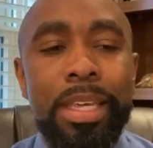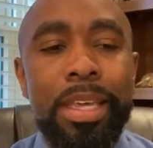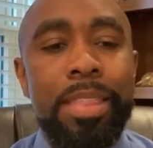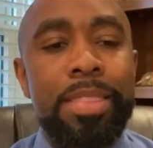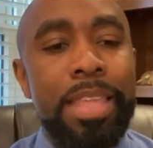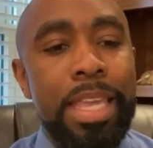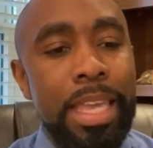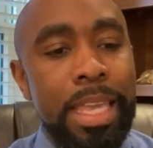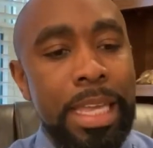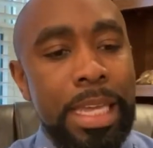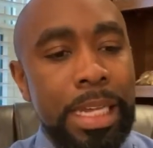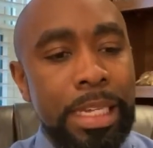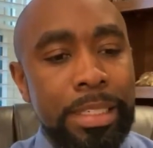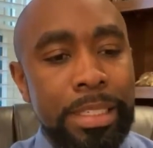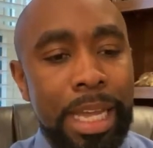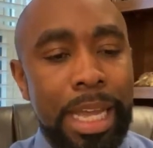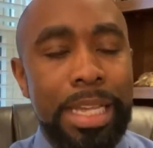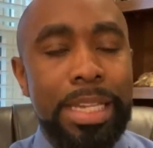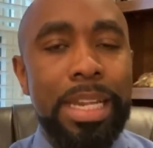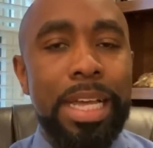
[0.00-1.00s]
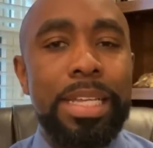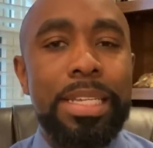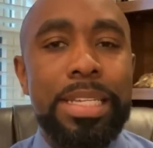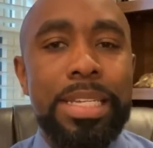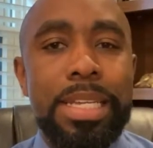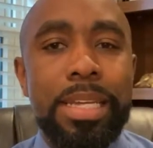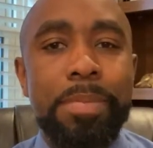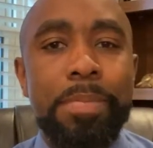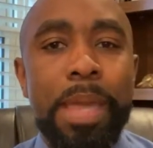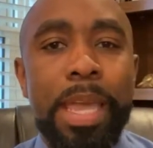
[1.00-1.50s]
The
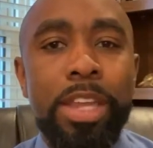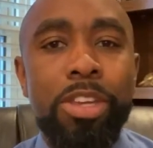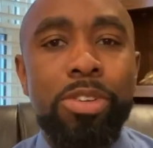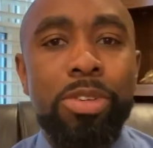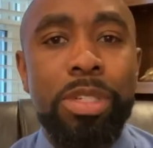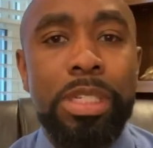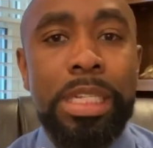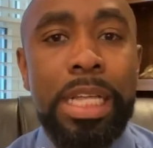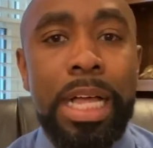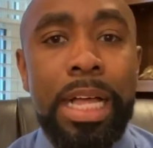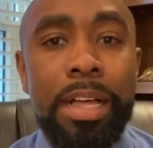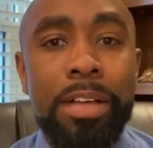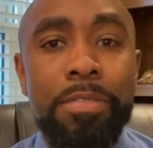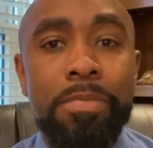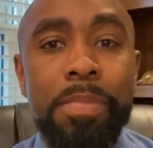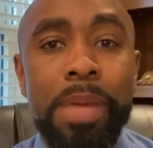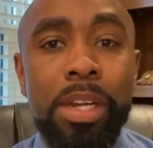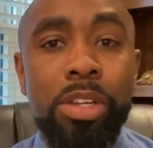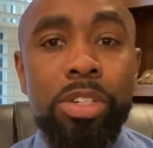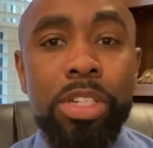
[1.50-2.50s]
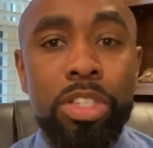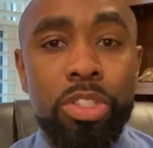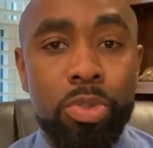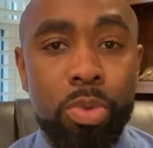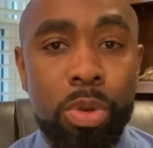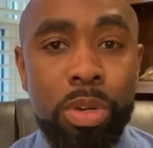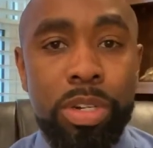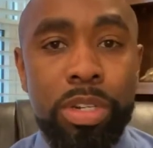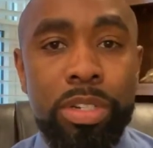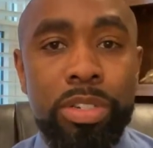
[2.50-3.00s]
Diagnostic Manual of Mental
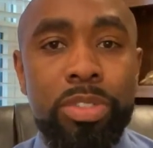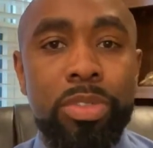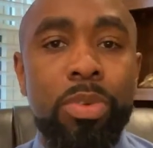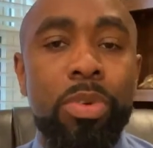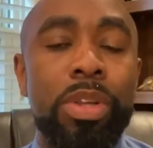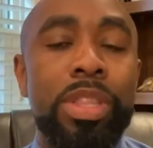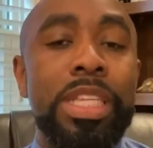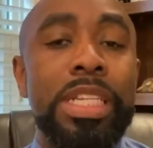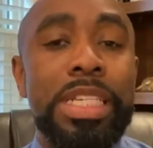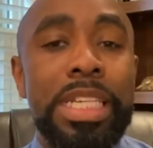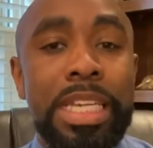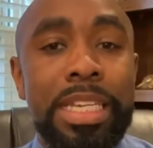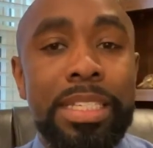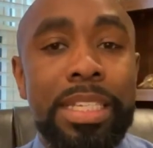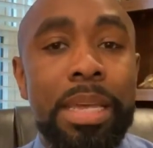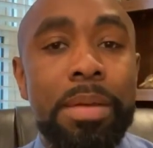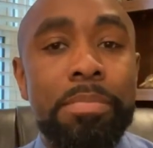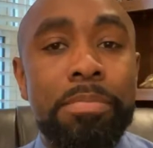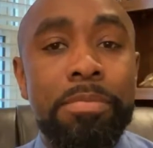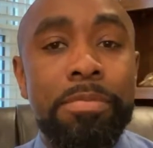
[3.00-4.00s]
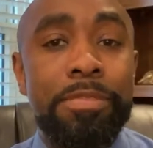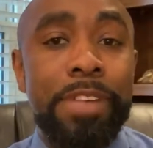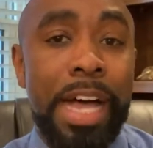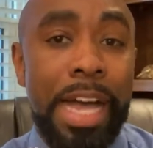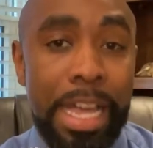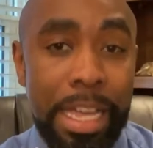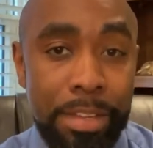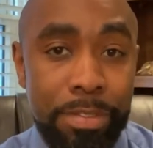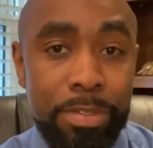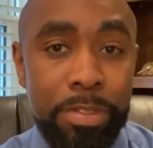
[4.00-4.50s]
Disorders, or the
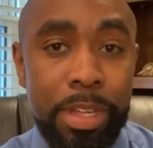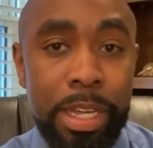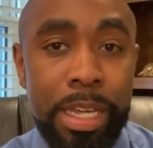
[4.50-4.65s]
DSM-5,